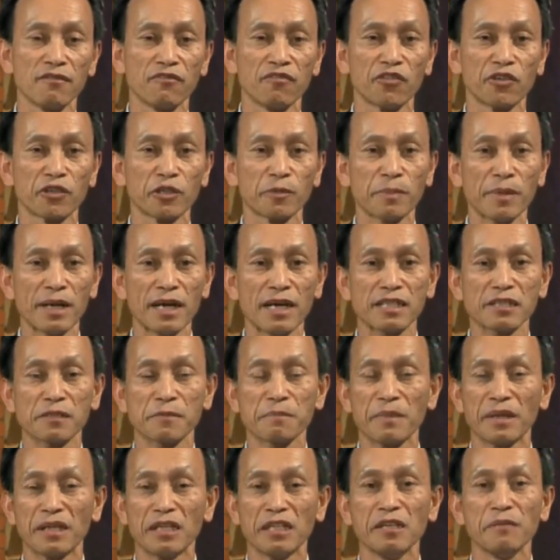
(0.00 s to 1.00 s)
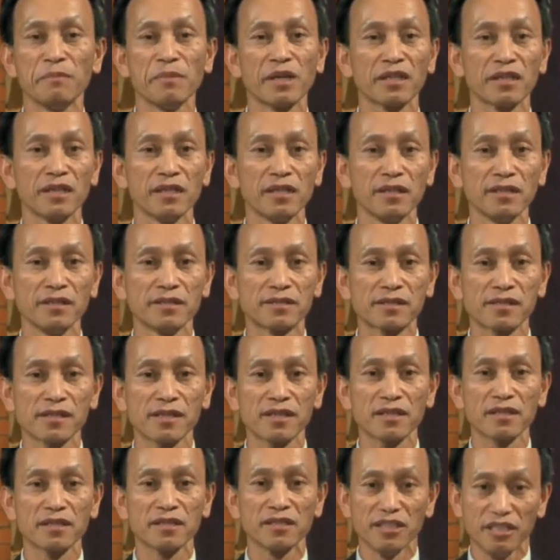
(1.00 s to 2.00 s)
For the past many
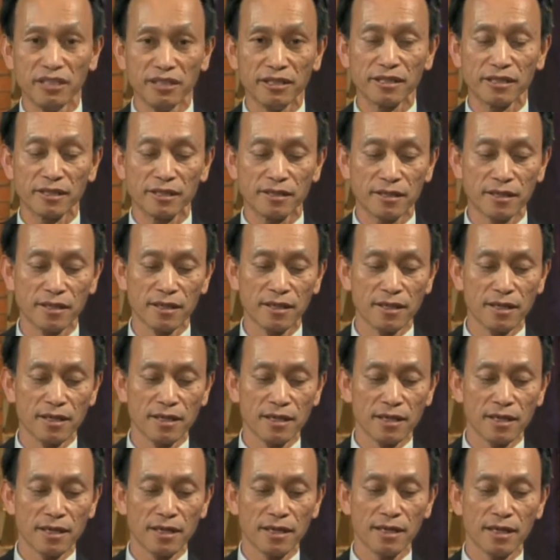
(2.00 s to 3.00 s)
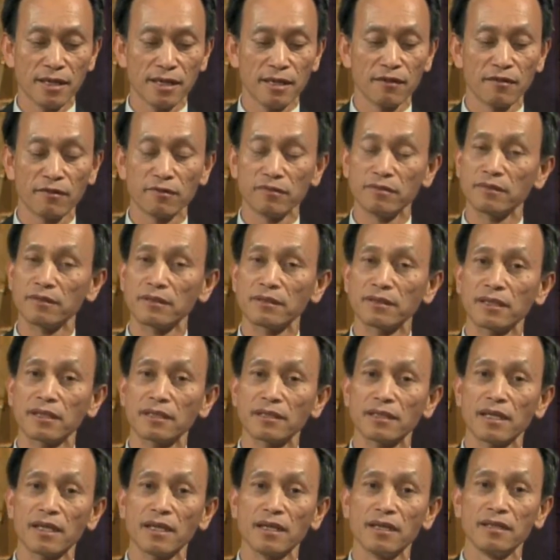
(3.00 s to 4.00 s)
years.
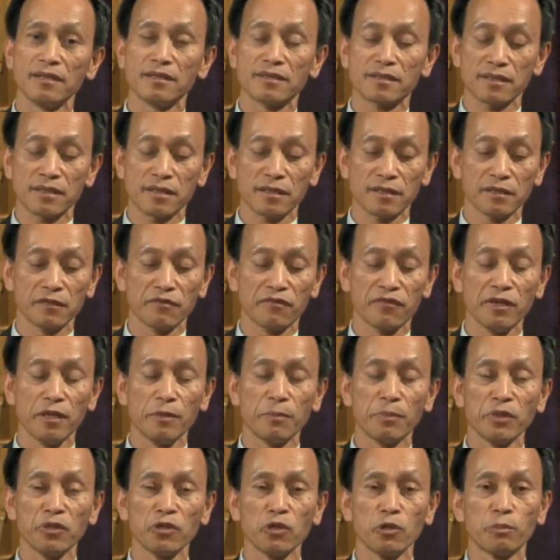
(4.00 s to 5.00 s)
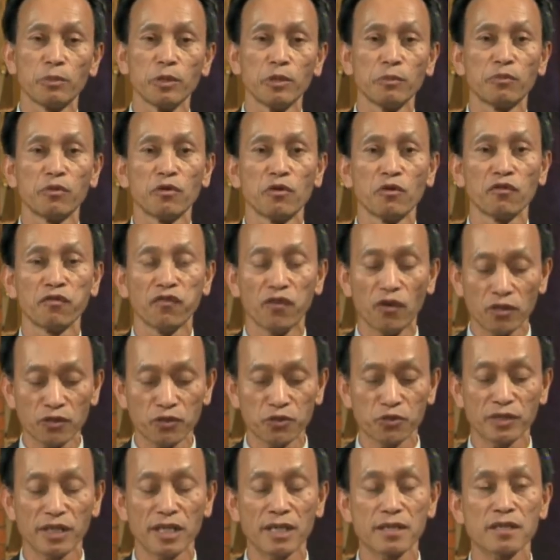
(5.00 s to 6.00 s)
The Filipino people fought
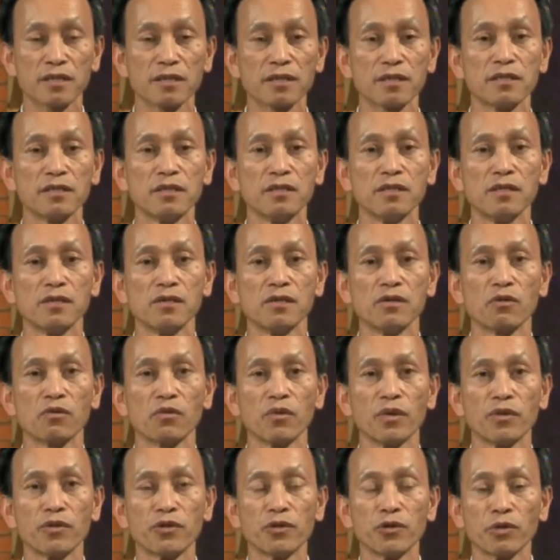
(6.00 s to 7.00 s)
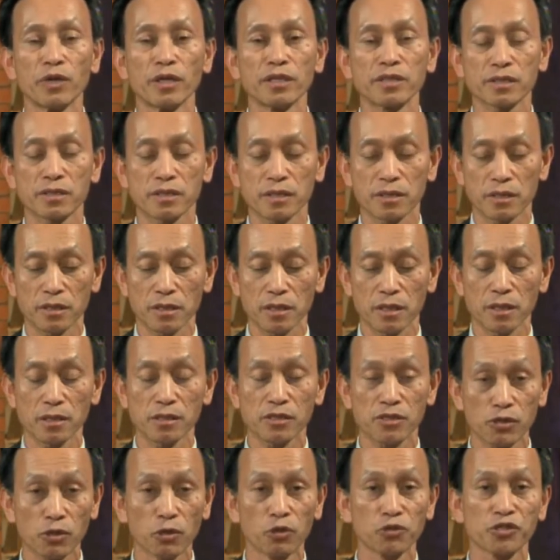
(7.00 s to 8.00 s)
together with U.S.
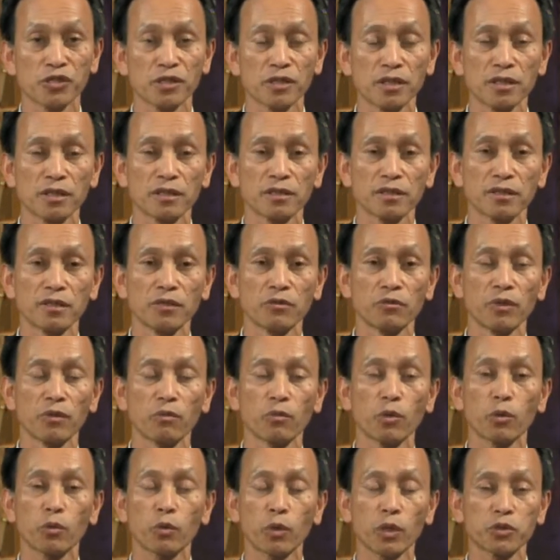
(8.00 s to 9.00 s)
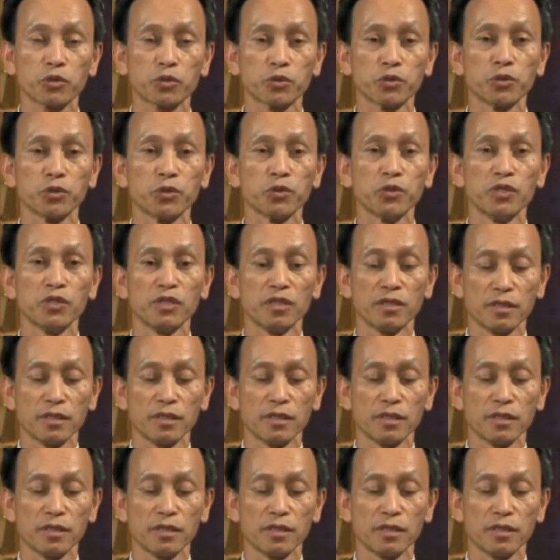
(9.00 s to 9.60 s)
soldiers during World War II